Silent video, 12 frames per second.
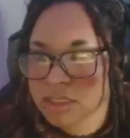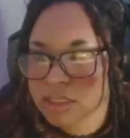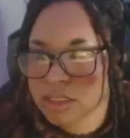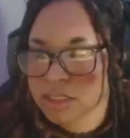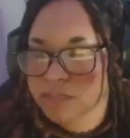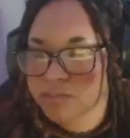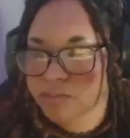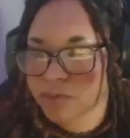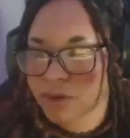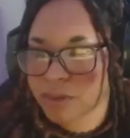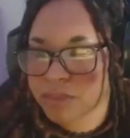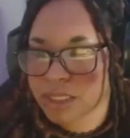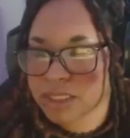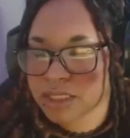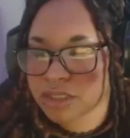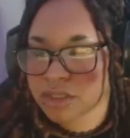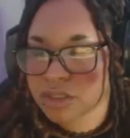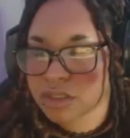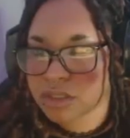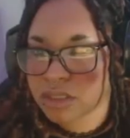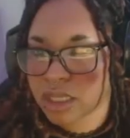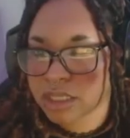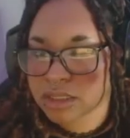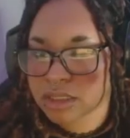is just from the Desert
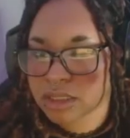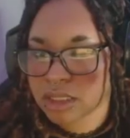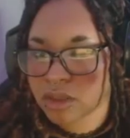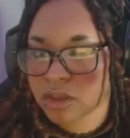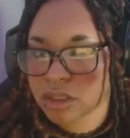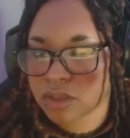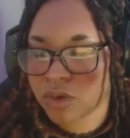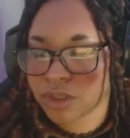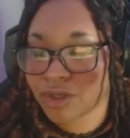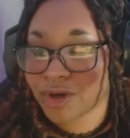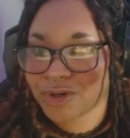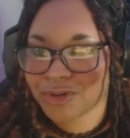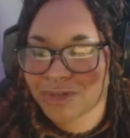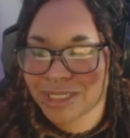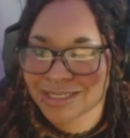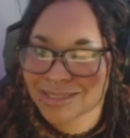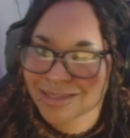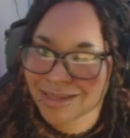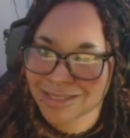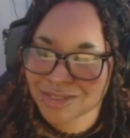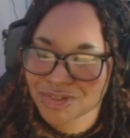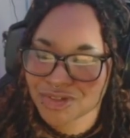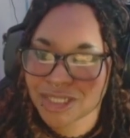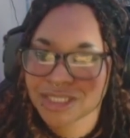Lux kit, or Courtyard Oasis, not
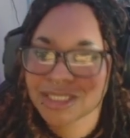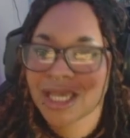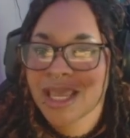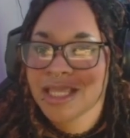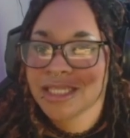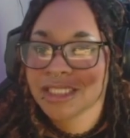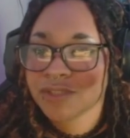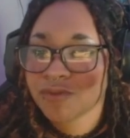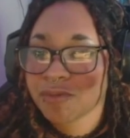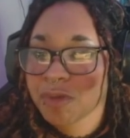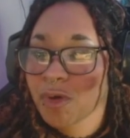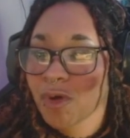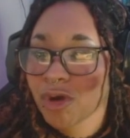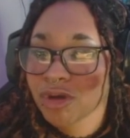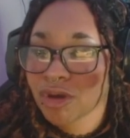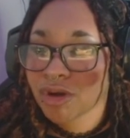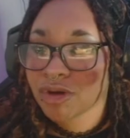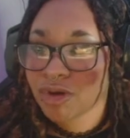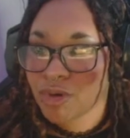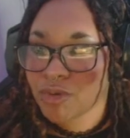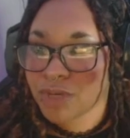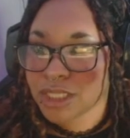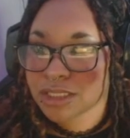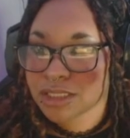Desert Lux. This is from the Courtyard
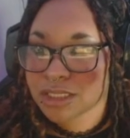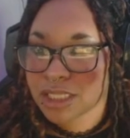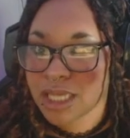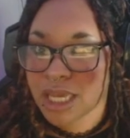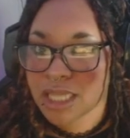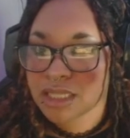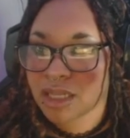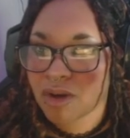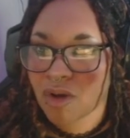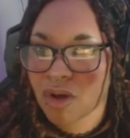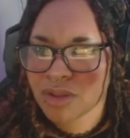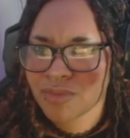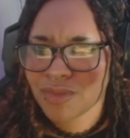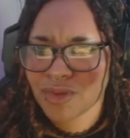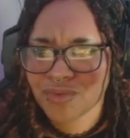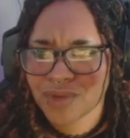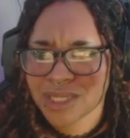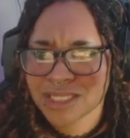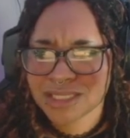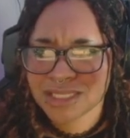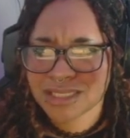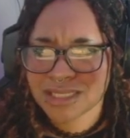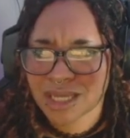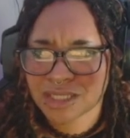Oasis kit, and then all of the rest
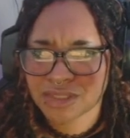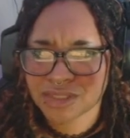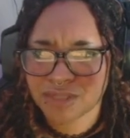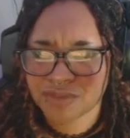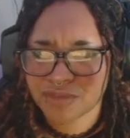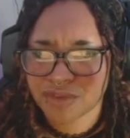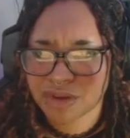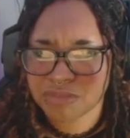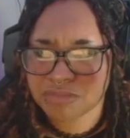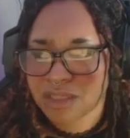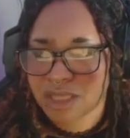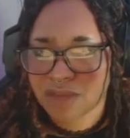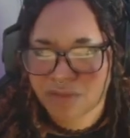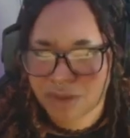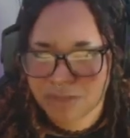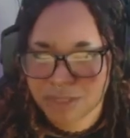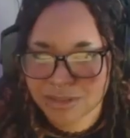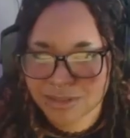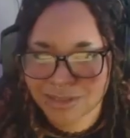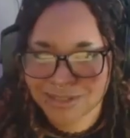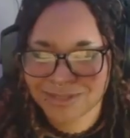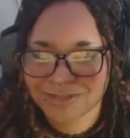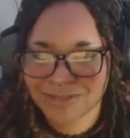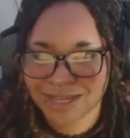is actually from Get Famous
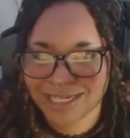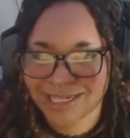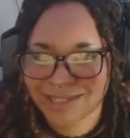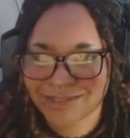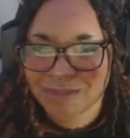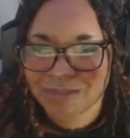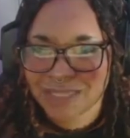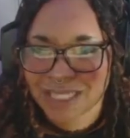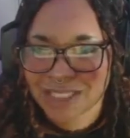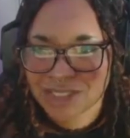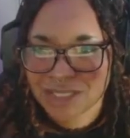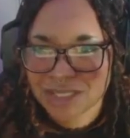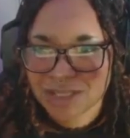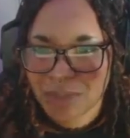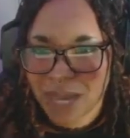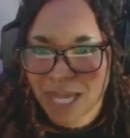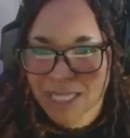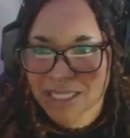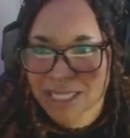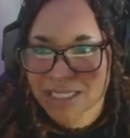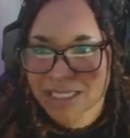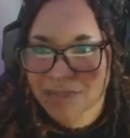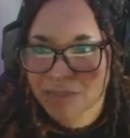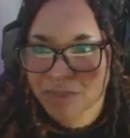right now. That's just the pack that
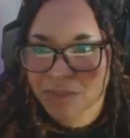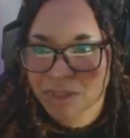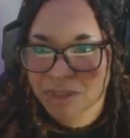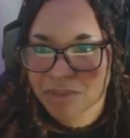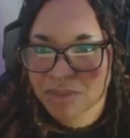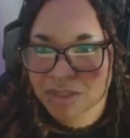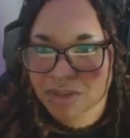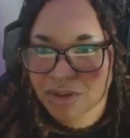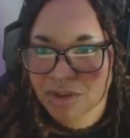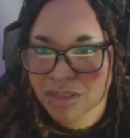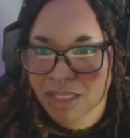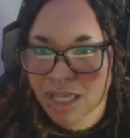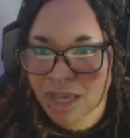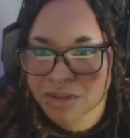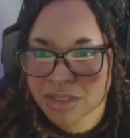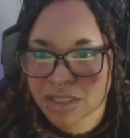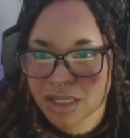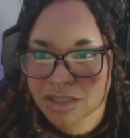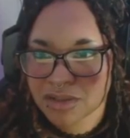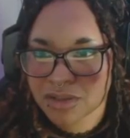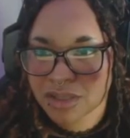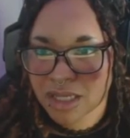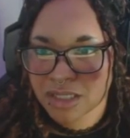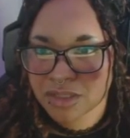seemed to work the best on the outside, so
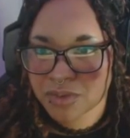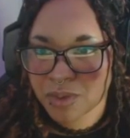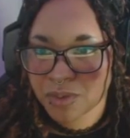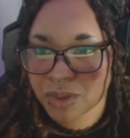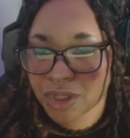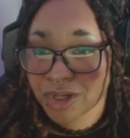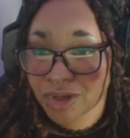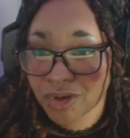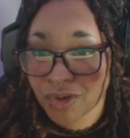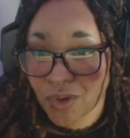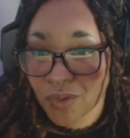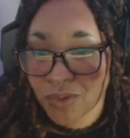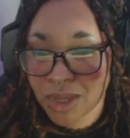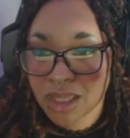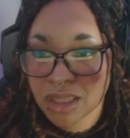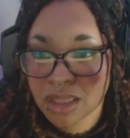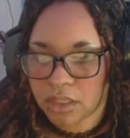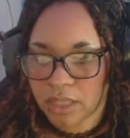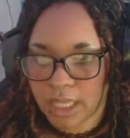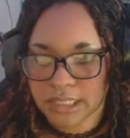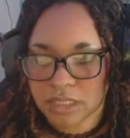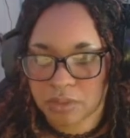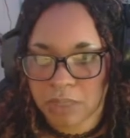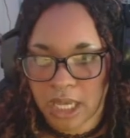that is what we're gonna go with. Okay,
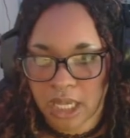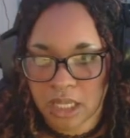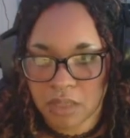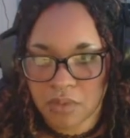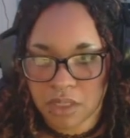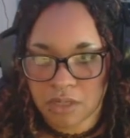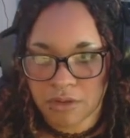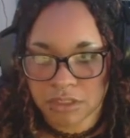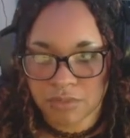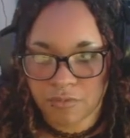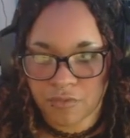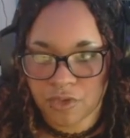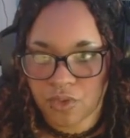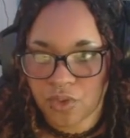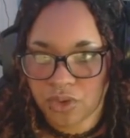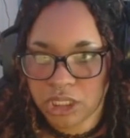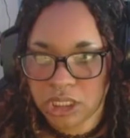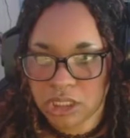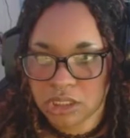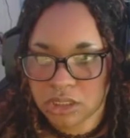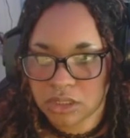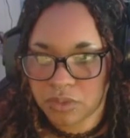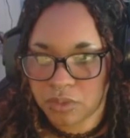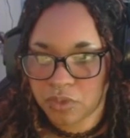so we have some floorings.
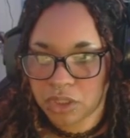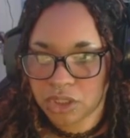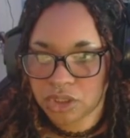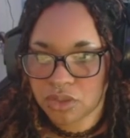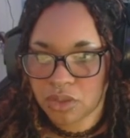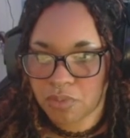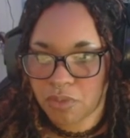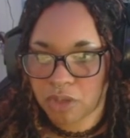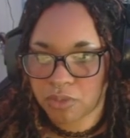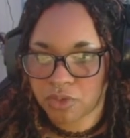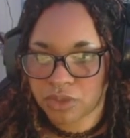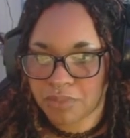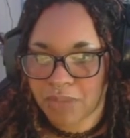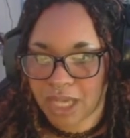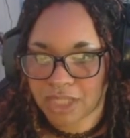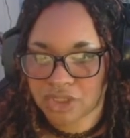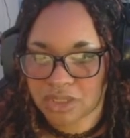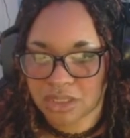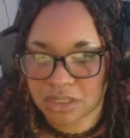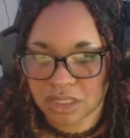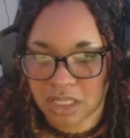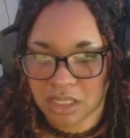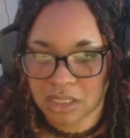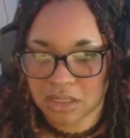Do we want to do the marble to match the
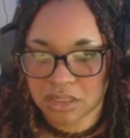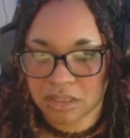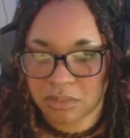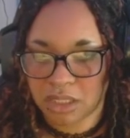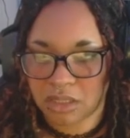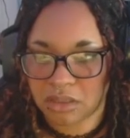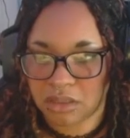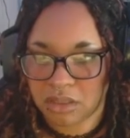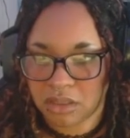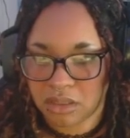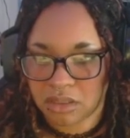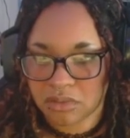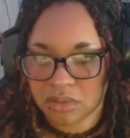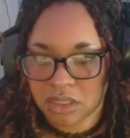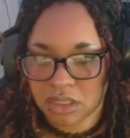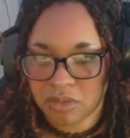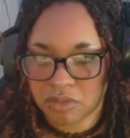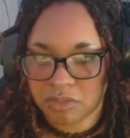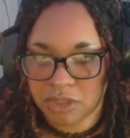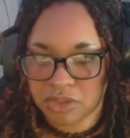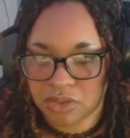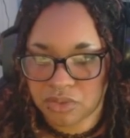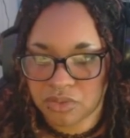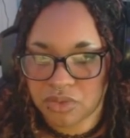stairs? I mean, I don't think that would be
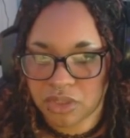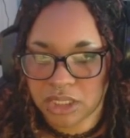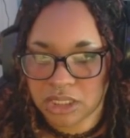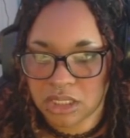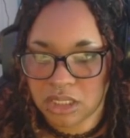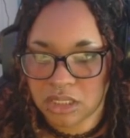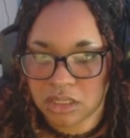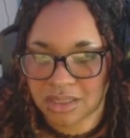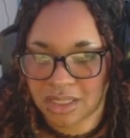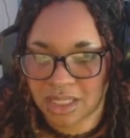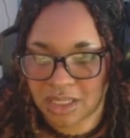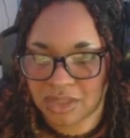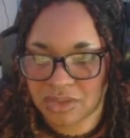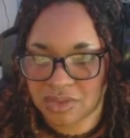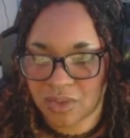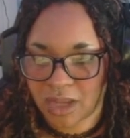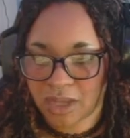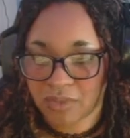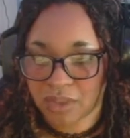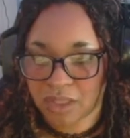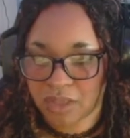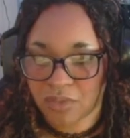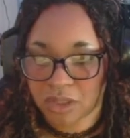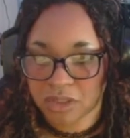too crazy. And again, do I really
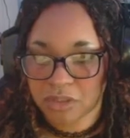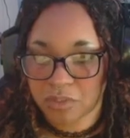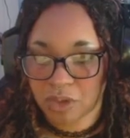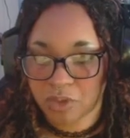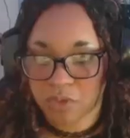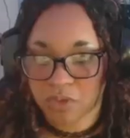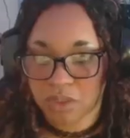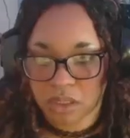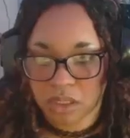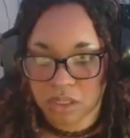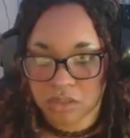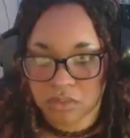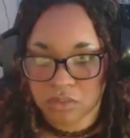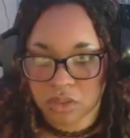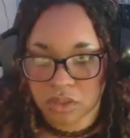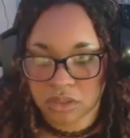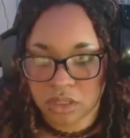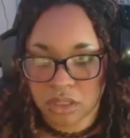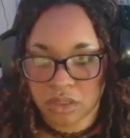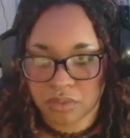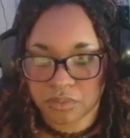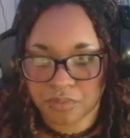want marble? I do not know.